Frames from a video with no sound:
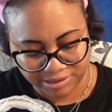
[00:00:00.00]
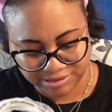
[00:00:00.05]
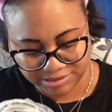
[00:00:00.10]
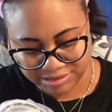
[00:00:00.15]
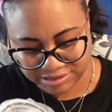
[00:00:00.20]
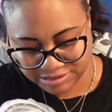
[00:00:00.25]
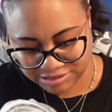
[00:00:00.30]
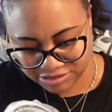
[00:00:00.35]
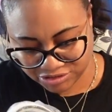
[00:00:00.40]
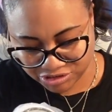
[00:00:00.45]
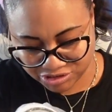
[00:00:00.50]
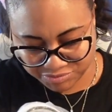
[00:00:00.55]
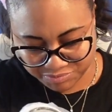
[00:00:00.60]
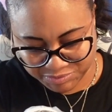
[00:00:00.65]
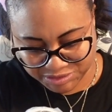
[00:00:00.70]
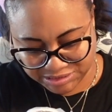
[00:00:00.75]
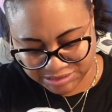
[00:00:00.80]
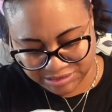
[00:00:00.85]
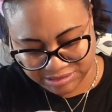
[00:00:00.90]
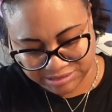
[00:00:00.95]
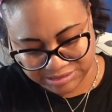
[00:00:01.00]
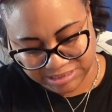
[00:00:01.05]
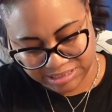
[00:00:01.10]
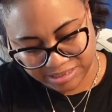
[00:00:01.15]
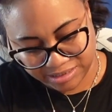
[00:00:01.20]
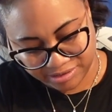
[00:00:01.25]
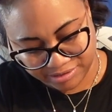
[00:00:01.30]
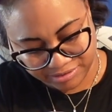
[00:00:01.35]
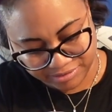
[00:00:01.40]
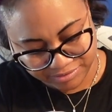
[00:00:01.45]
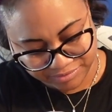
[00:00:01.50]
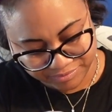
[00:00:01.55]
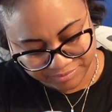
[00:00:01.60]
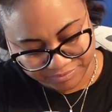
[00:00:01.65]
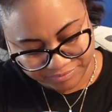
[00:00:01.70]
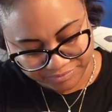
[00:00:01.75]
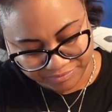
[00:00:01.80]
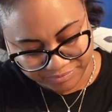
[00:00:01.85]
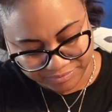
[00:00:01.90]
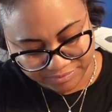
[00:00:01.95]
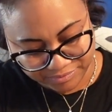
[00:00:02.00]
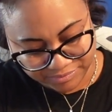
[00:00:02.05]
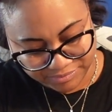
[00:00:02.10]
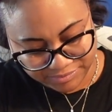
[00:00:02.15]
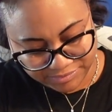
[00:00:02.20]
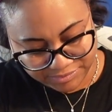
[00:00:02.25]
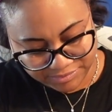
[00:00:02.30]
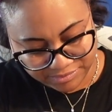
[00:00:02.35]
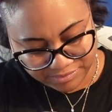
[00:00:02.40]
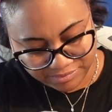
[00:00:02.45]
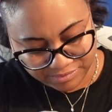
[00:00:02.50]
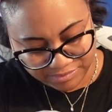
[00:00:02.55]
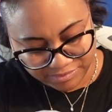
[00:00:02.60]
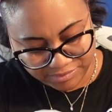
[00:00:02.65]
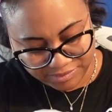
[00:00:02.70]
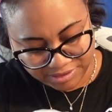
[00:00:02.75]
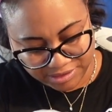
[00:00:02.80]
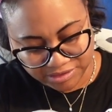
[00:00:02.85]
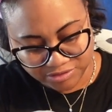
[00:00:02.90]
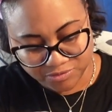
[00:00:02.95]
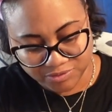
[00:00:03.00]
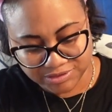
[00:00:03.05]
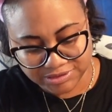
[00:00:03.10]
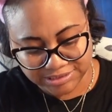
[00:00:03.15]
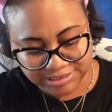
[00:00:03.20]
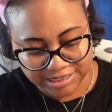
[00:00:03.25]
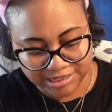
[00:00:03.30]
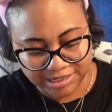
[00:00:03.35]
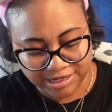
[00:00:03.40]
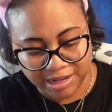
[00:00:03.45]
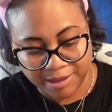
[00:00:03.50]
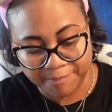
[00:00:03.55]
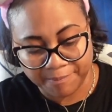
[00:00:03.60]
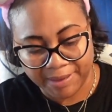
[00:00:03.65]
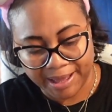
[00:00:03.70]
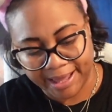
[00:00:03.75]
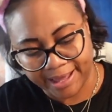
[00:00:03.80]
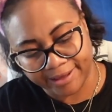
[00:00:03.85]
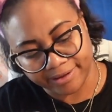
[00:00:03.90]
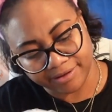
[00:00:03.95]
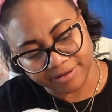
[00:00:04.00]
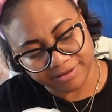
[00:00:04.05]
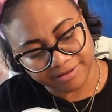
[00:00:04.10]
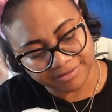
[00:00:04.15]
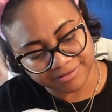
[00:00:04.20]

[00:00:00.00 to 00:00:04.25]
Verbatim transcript: I think it's just missing a tag. This one said Le Bag.